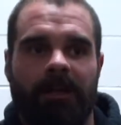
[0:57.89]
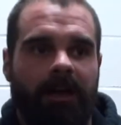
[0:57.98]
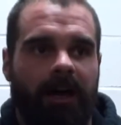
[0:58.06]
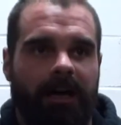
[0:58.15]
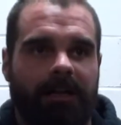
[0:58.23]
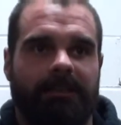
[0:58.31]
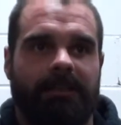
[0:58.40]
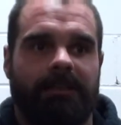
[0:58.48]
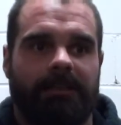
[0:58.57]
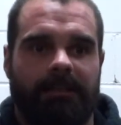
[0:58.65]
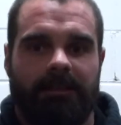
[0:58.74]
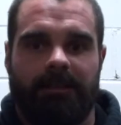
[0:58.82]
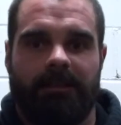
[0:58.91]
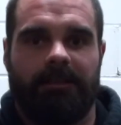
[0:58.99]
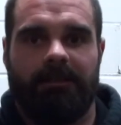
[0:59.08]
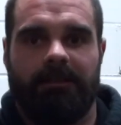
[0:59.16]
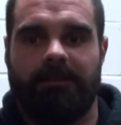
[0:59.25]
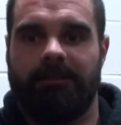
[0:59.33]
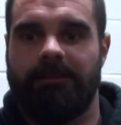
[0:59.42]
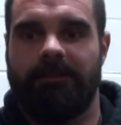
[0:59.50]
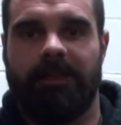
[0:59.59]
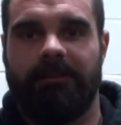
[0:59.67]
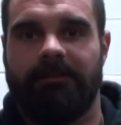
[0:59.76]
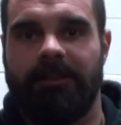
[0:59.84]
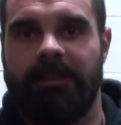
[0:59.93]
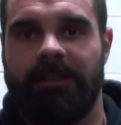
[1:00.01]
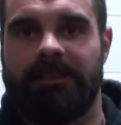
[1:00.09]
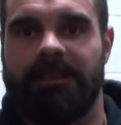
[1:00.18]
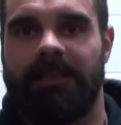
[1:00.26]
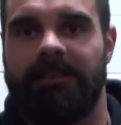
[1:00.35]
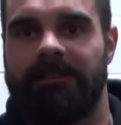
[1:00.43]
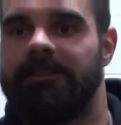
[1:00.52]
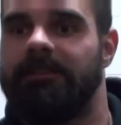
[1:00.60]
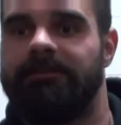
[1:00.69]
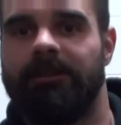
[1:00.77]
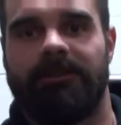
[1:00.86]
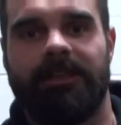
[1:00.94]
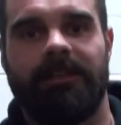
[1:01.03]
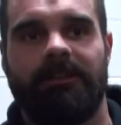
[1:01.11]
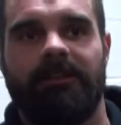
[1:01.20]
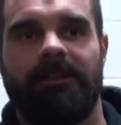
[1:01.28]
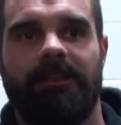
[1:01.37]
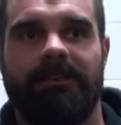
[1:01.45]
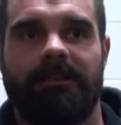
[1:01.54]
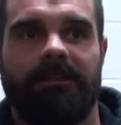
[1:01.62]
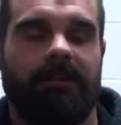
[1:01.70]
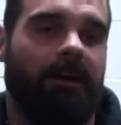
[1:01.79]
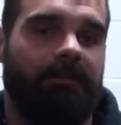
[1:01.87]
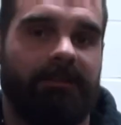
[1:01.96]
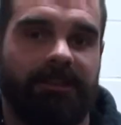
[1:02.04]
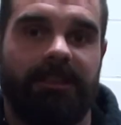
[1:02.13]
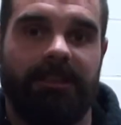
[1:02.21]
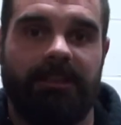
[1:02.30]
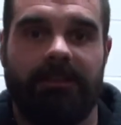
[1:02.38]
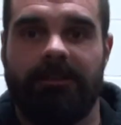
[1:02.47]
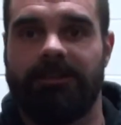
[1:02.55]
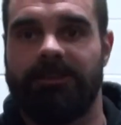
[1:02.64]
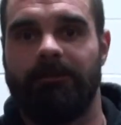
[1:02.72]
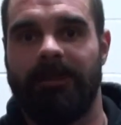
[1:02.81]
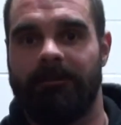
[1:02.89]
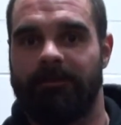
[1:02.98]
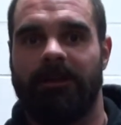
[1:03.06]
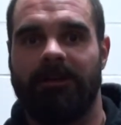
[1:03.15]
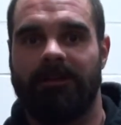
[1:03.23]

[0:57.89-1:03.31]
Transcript: I think you definitely need to send your stuff out there. You need to, obviously, you should be a product